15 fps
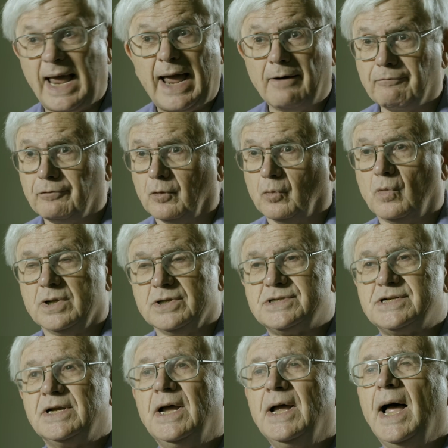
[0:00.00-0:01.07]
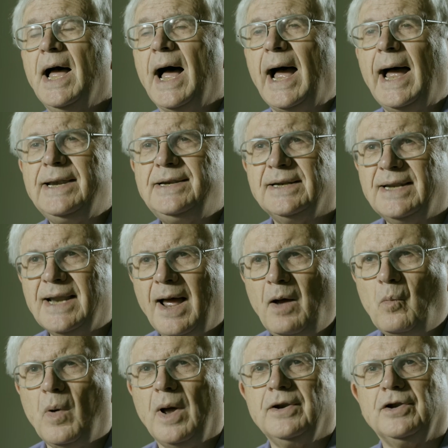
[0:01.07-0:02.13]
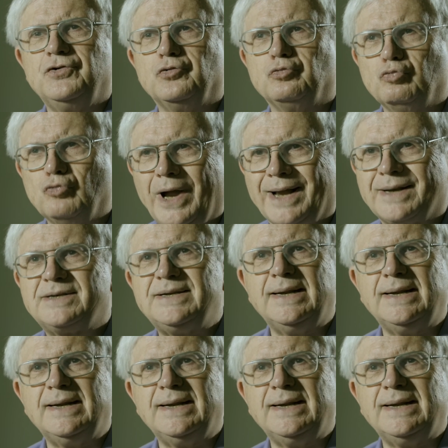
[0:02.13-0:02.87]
ever, was I did not want a direct